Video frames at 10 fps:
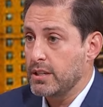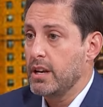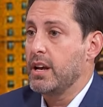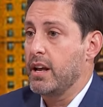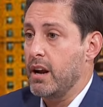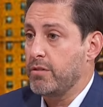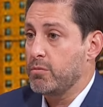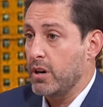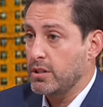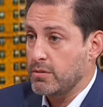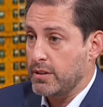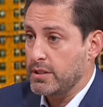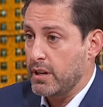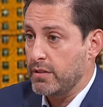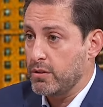and everywhere else around the
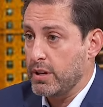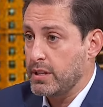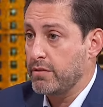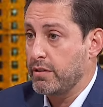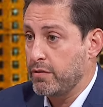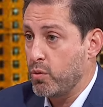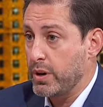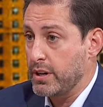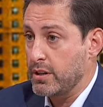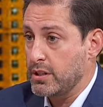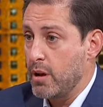state of Illinois, it's every four years.